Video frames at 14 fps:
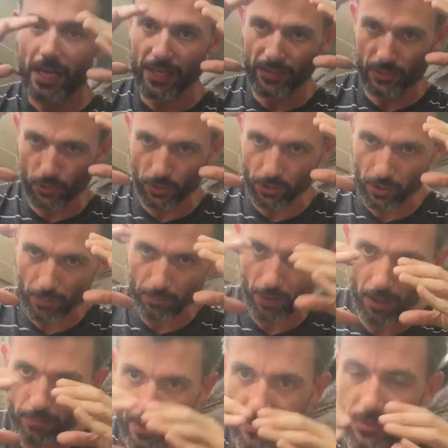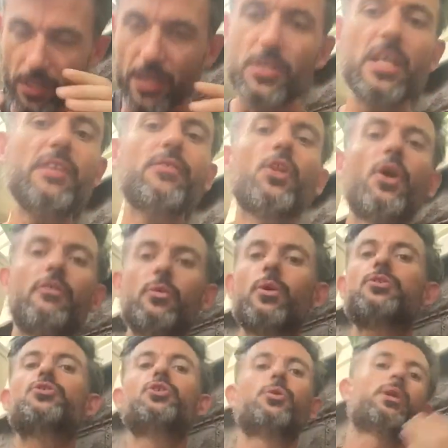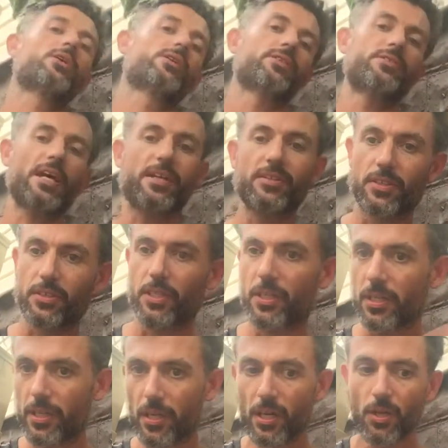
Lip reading: and they sort of compartmentalize, even though everyone's doing technically